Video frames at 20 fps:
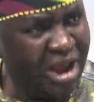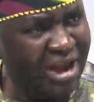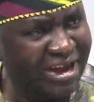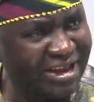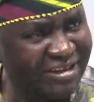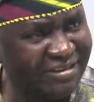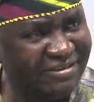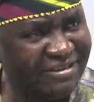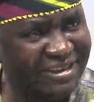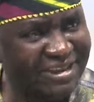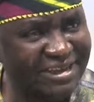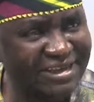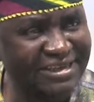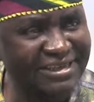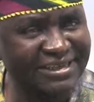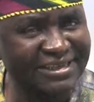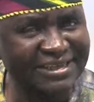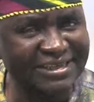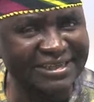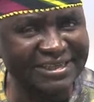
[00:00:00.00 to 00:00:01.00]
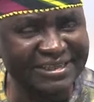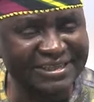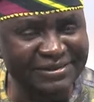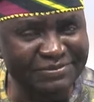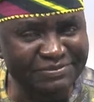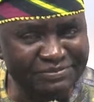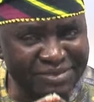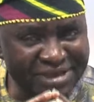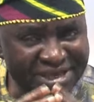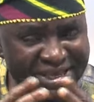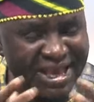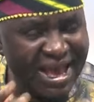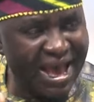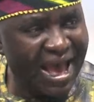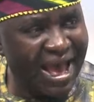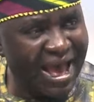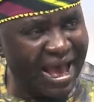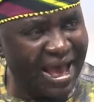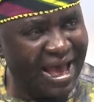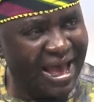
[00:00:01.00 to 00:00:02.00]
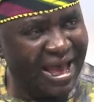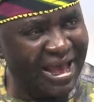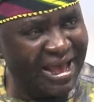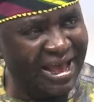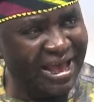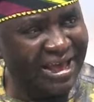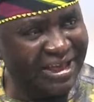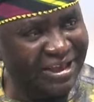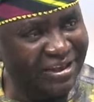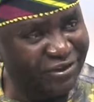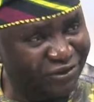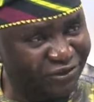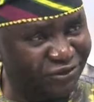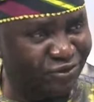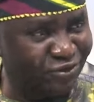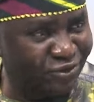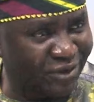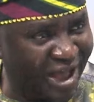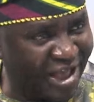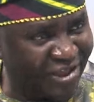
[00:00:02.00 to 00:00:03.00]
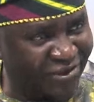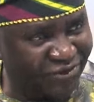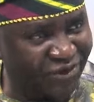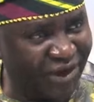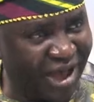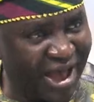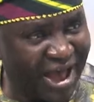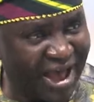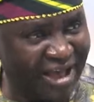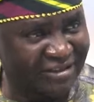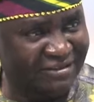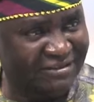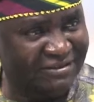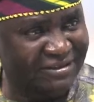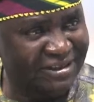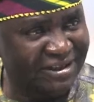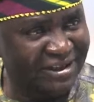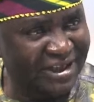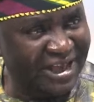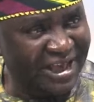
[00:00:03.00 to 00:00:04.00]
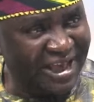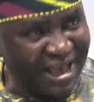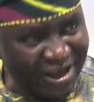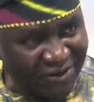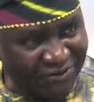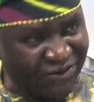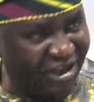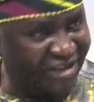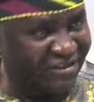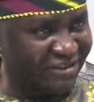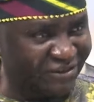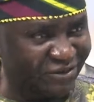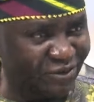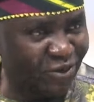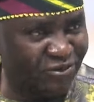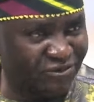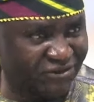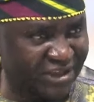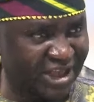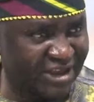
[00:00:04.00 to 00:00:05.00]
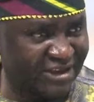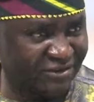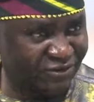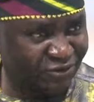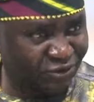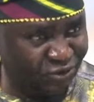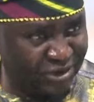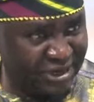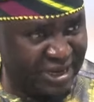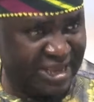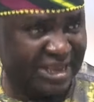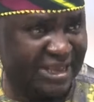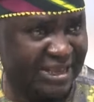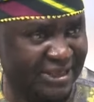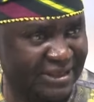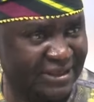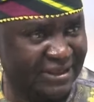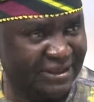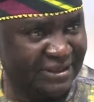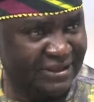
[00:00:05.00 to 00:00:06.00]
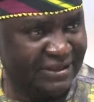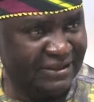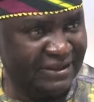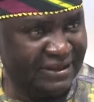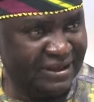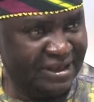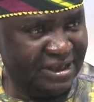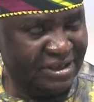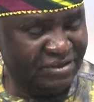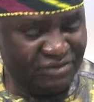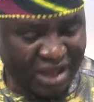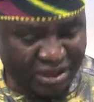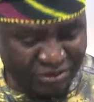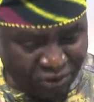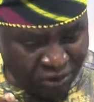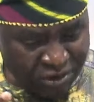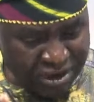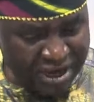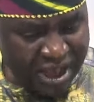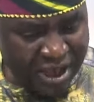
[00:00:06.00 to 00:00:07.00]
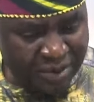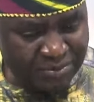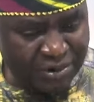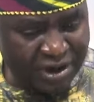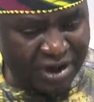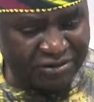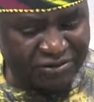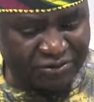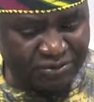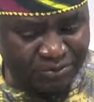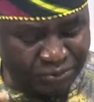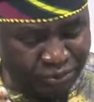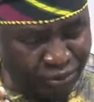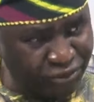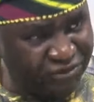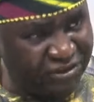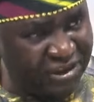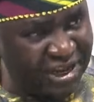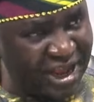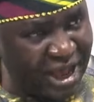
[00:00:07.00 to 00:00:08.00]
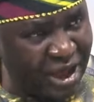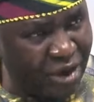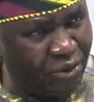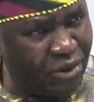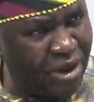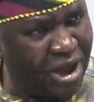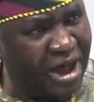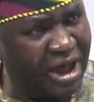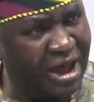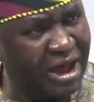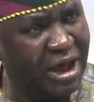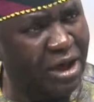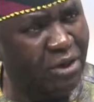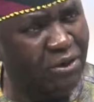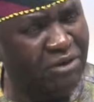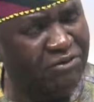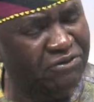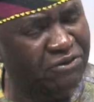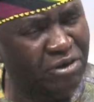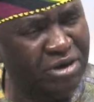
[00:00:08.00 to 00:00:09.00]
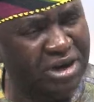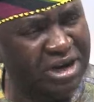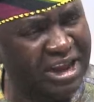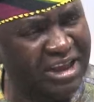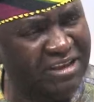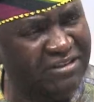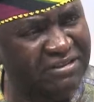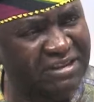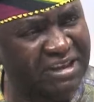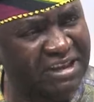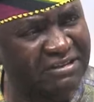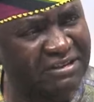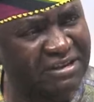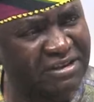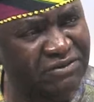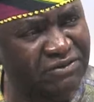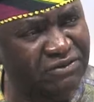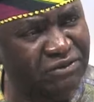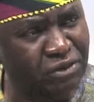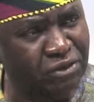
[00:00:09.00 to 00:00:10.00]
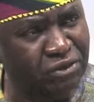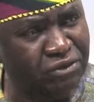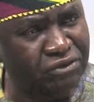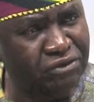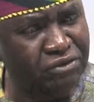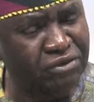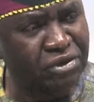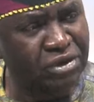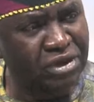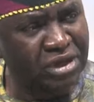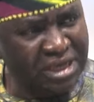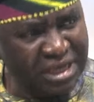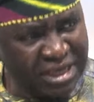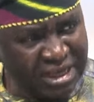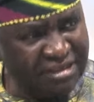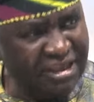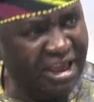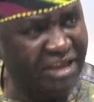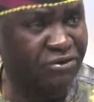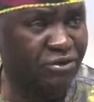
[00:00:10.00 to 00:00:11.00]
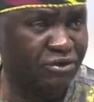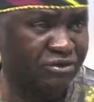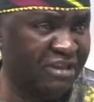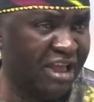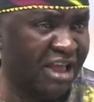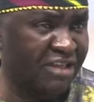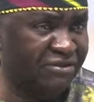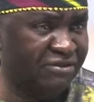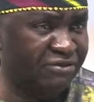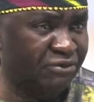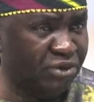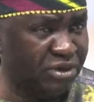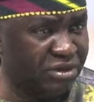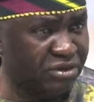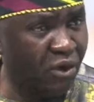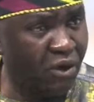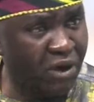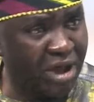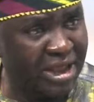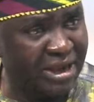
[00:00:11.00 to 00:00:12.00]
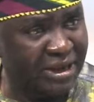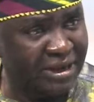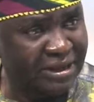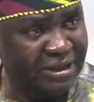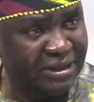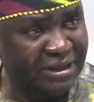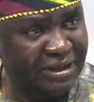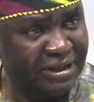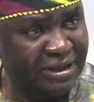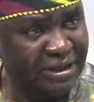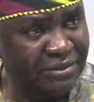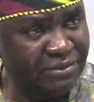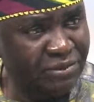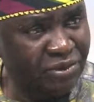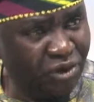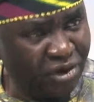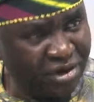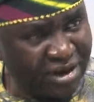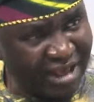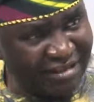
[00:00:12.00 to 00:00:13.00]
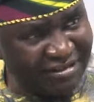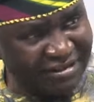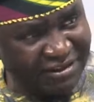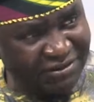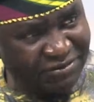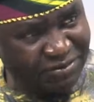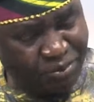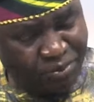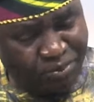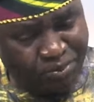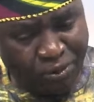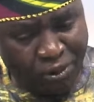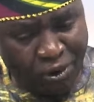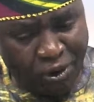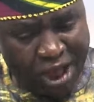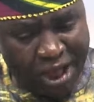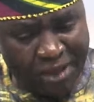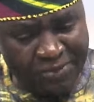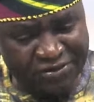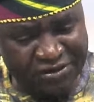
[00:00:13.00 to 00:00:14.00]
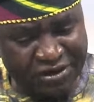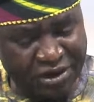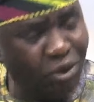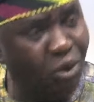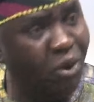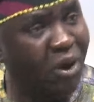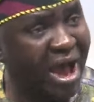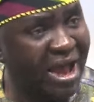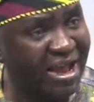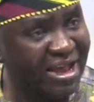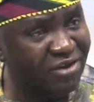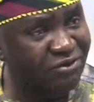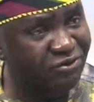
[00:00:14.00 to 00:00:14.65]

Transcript: oil is still the bigger issue as far as FX is concerned today. They are talking about boosting our, our foreign exchange inflows. It has to start with oil because that is perhaps the low